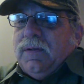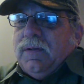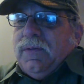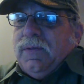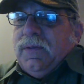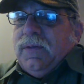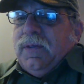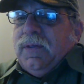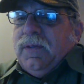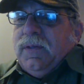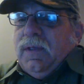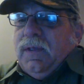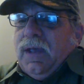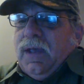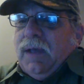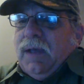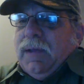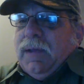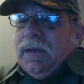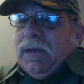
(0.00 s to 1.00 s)
I may not
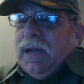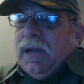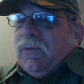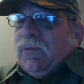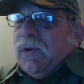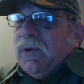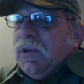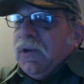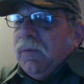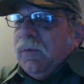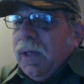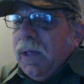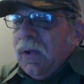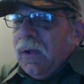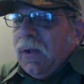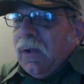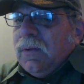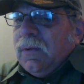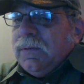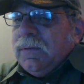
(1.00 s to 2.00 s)
ring your bell,
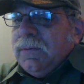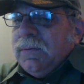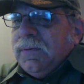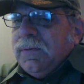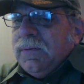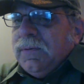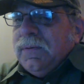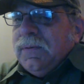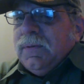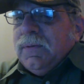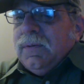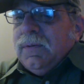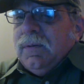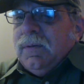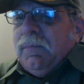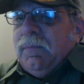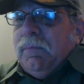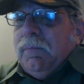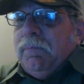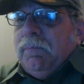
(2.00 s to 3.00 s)

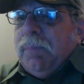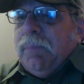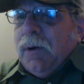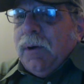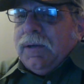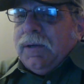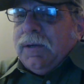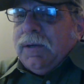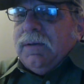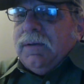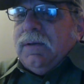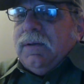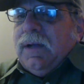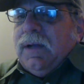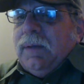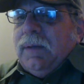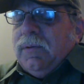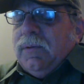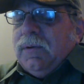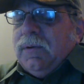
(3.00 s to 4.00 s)
but I'm going to give
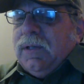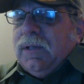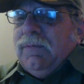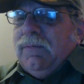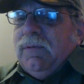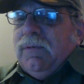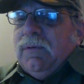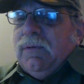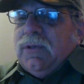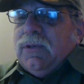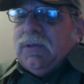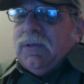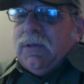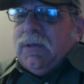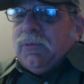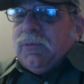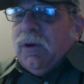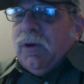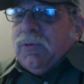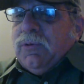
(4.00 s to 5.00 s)
you a subscription.
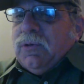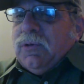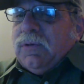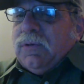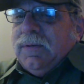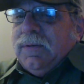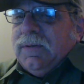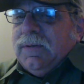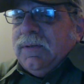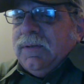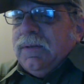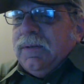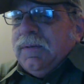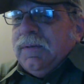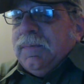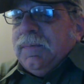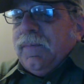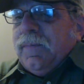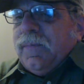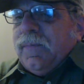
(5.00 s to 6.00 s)

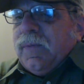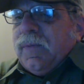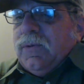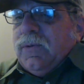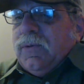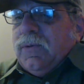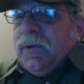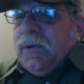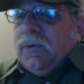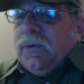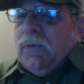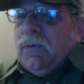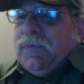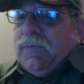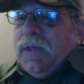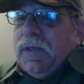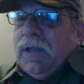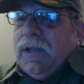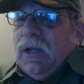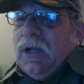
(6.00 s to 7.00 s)
So I don't know if that helps or
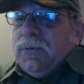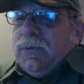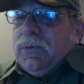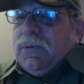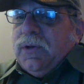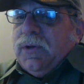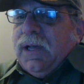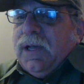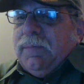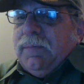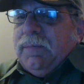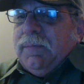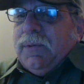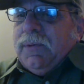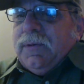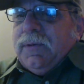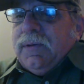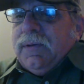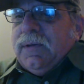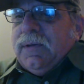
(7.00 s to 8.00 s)
not, but in
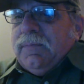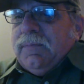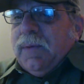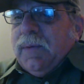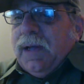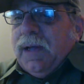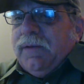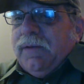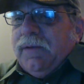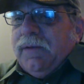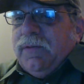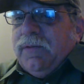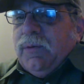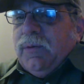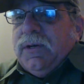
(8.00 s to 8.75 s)
my view, it does.